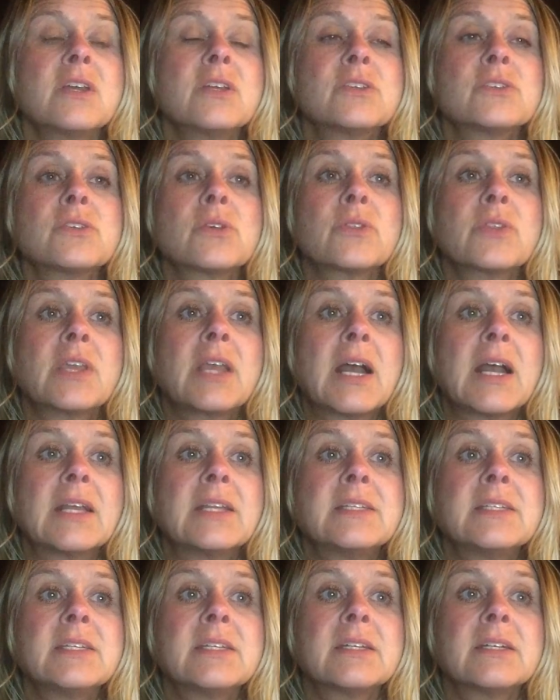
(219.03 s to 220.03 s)
So the
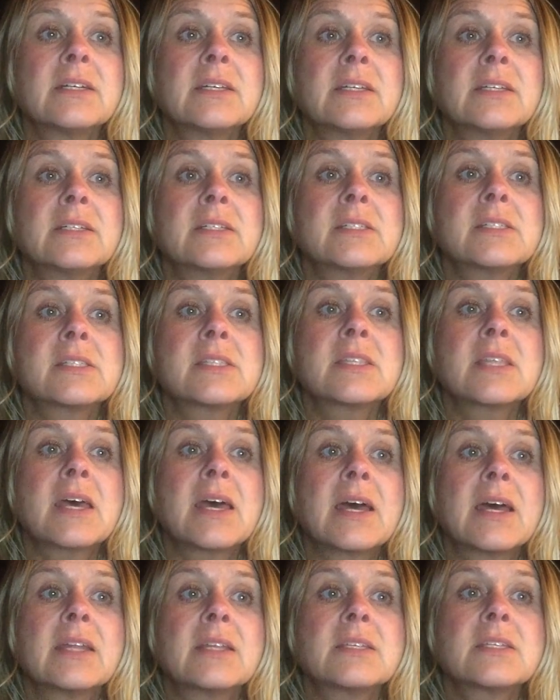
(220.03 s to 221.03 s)
idea is
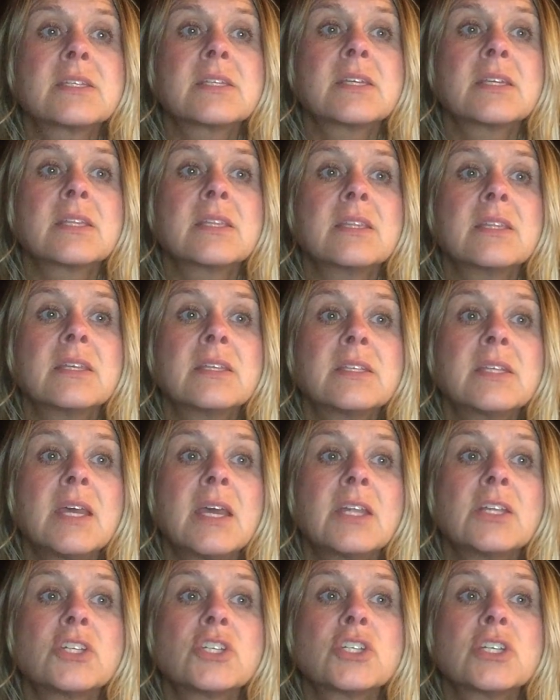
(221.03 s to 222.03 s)
that the
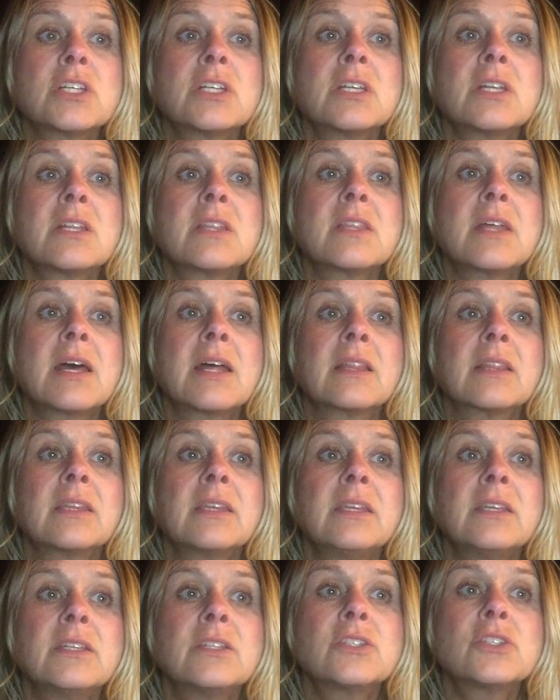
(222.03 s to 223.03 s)
tension that
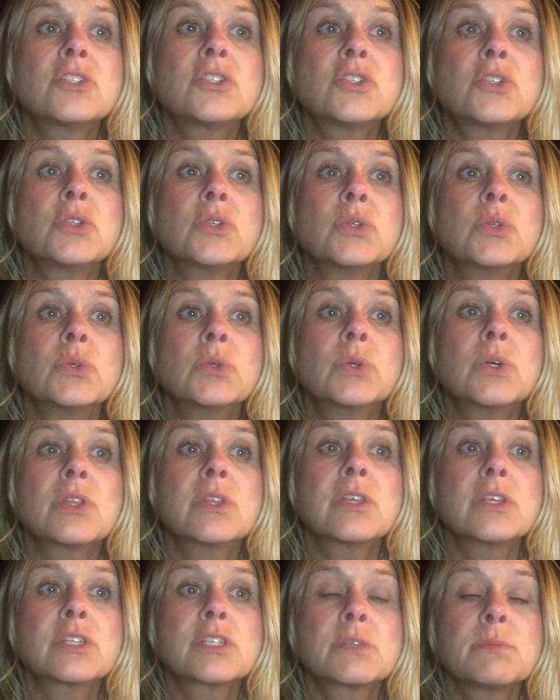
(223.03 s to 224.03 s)
leads to
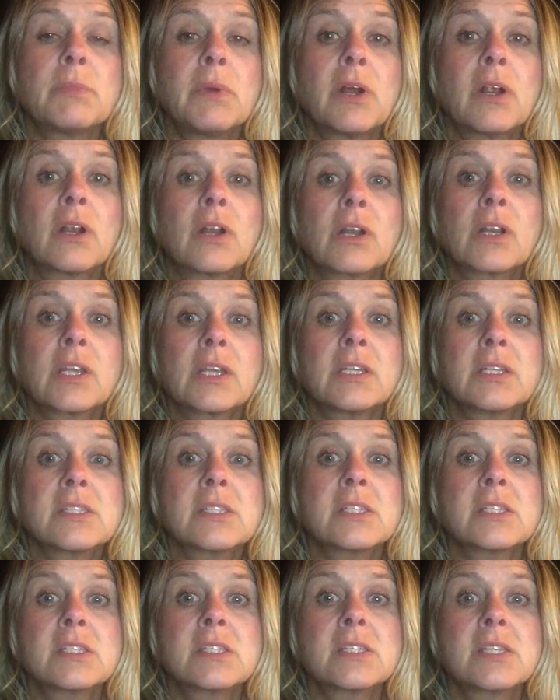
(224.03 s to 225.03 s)
the spark is
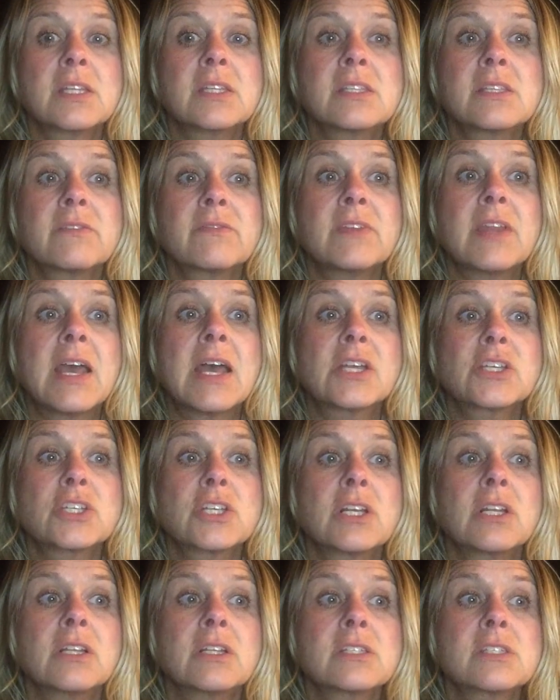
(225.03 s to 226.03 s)
this sense of
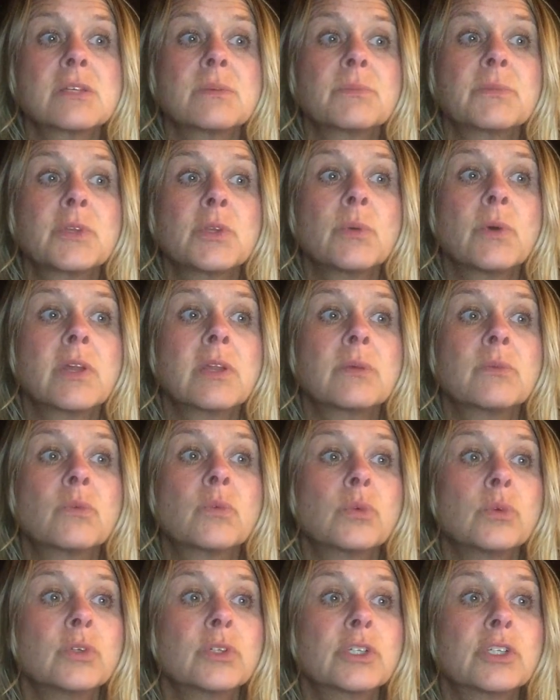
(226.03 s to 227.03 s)
nationalism. You want to
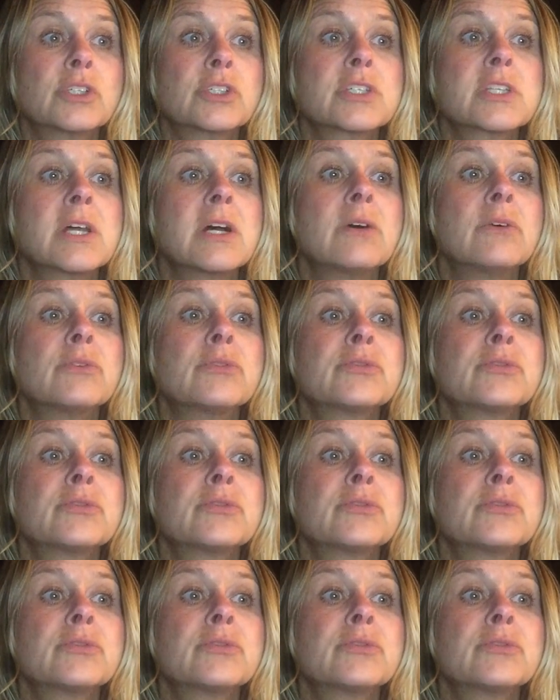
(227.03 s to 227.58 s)
rule yourself.